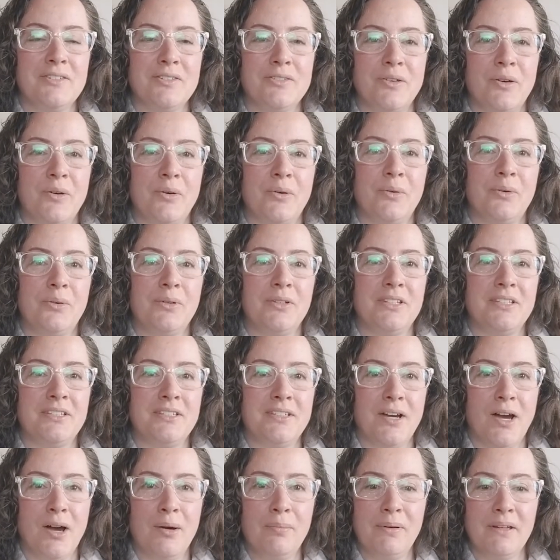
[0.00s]
So the
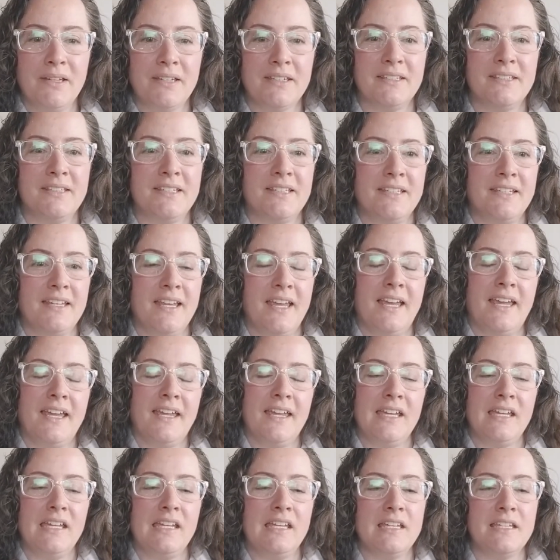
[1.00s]
topic
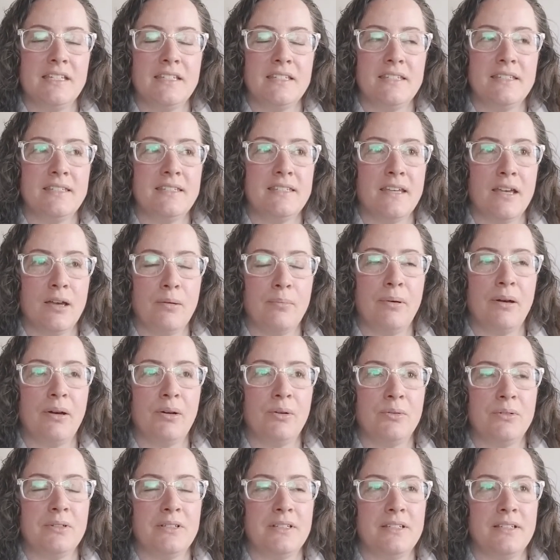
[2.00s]
today is
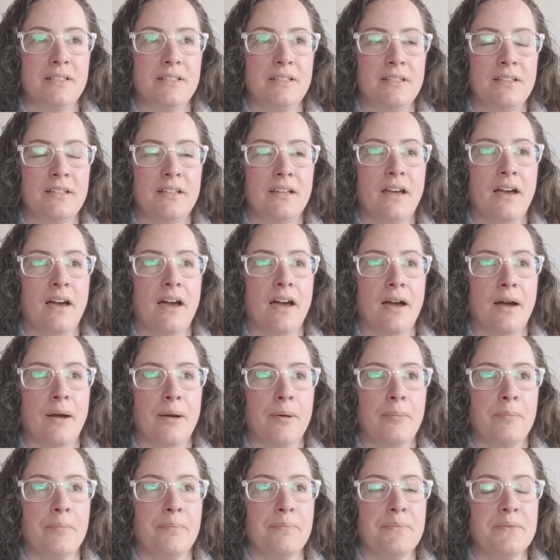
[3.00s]
about
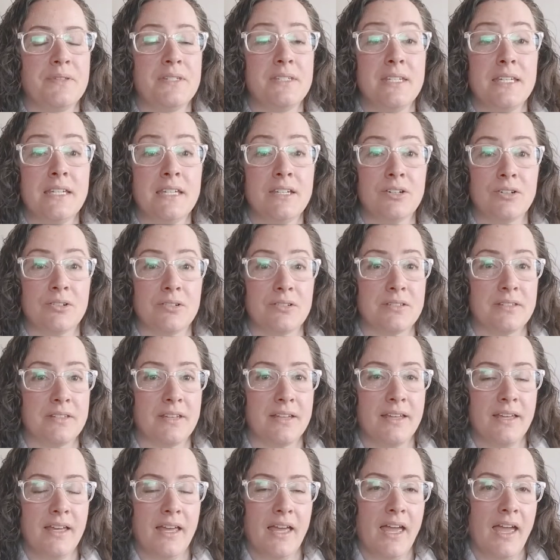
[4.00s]
seekers,
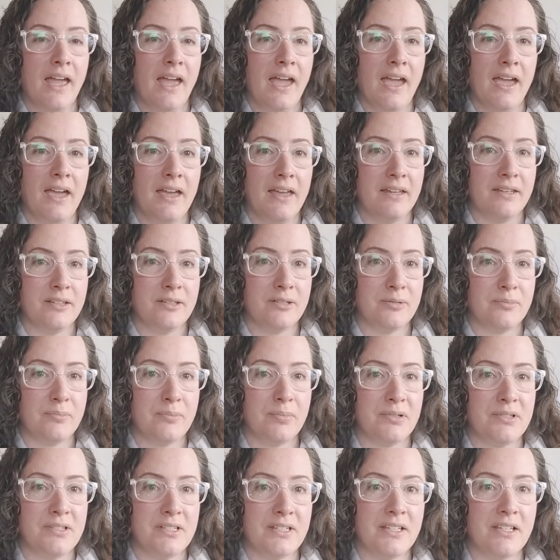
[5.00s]
and
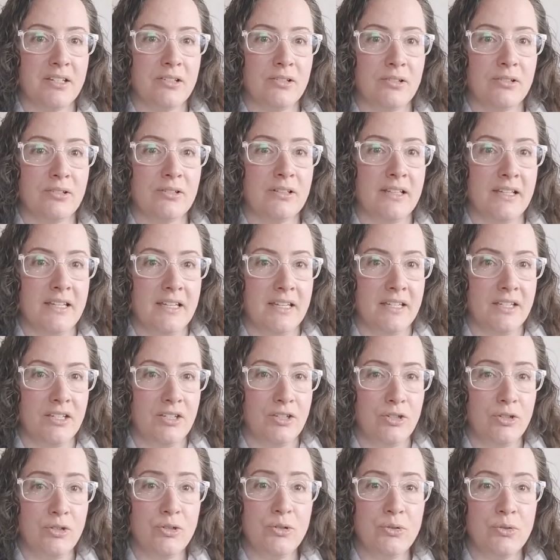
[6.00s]
particularly
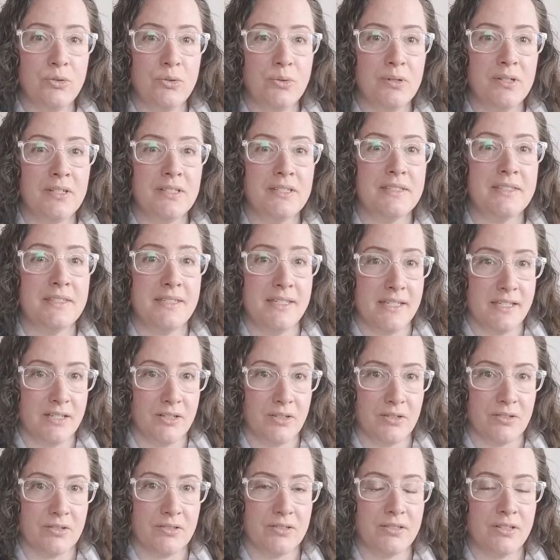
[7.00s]
new
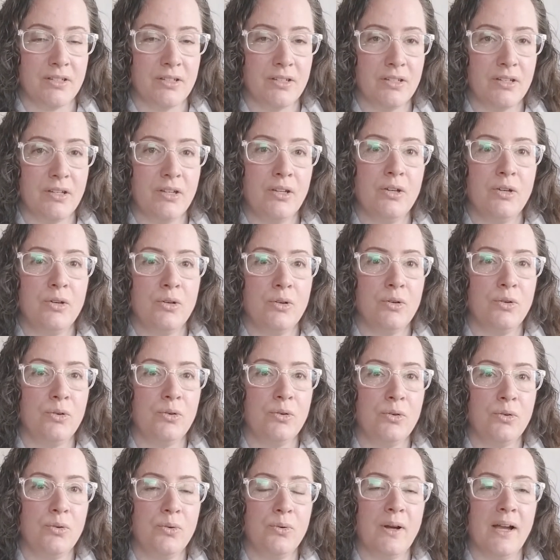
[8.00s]
seekers
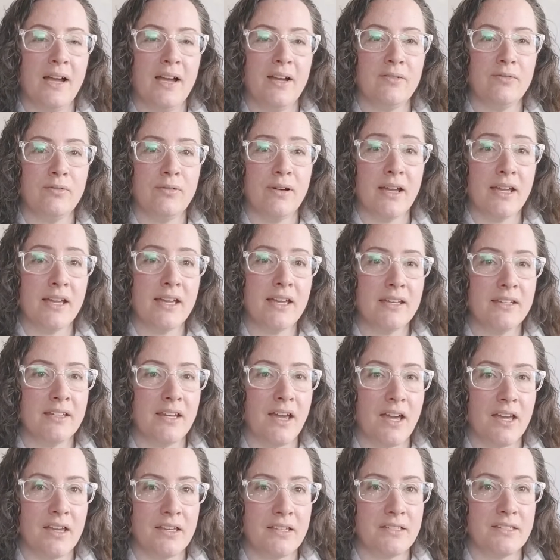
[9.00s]
who have
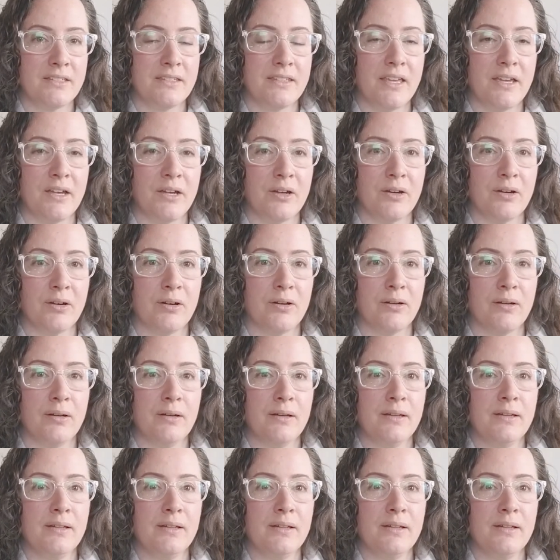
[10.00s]
recognized their